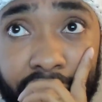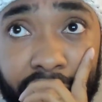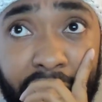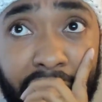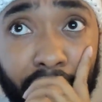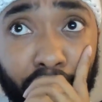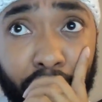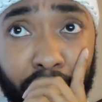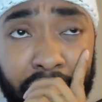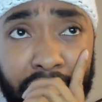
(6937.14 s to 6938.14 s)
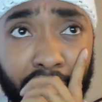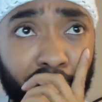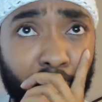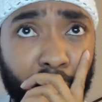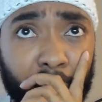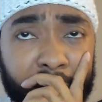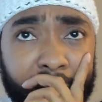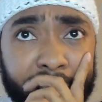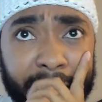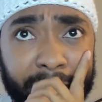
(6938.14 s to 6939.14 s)
what do you think that root word
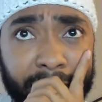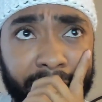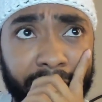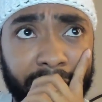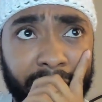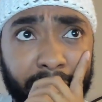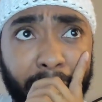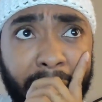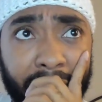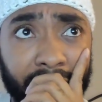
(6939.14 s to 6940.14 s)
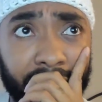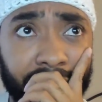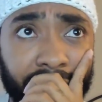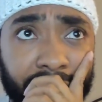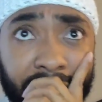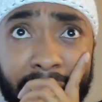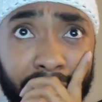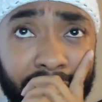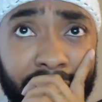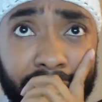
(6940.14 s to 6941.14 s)
is? Zabak, the
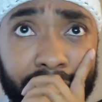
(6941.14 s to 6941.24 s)
cow stem.